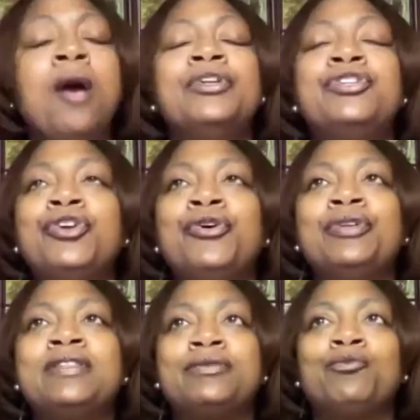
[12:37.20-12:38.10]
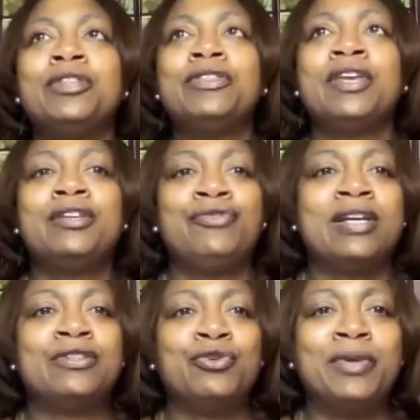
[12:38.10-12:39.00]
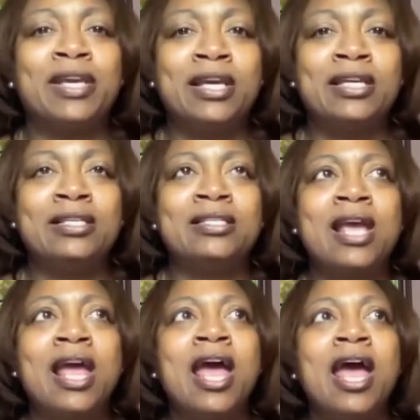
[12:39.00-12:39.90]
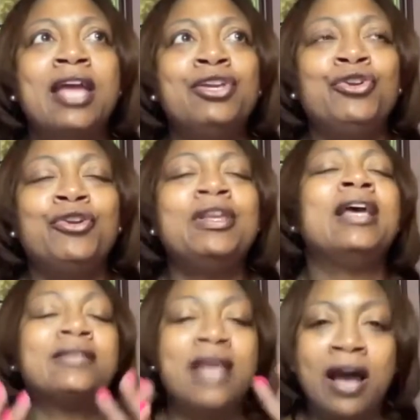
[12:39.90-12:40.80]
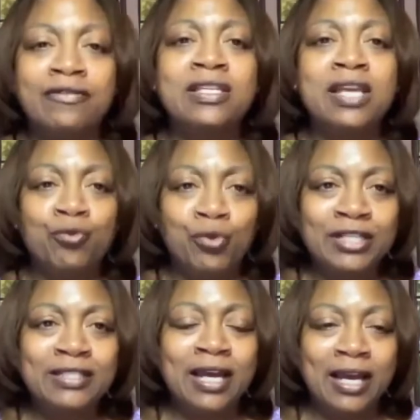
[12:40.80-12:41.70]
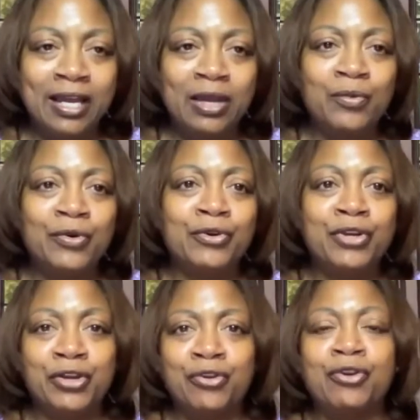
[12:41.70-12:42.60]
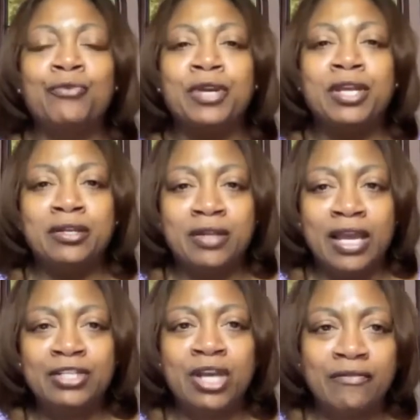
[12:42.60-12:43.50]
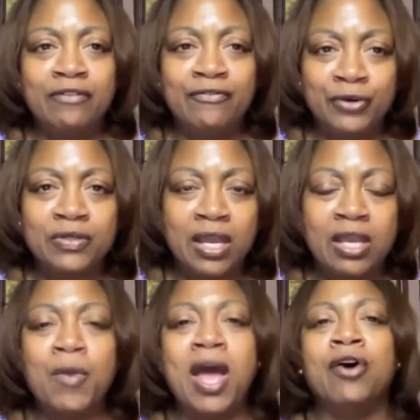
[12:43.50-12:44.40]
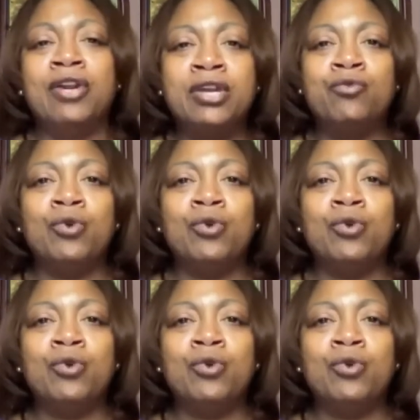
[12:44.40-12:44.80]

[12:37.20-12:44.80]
But it's one thing, Drexel, because yes, obviously at one time or another, when HIV first came out,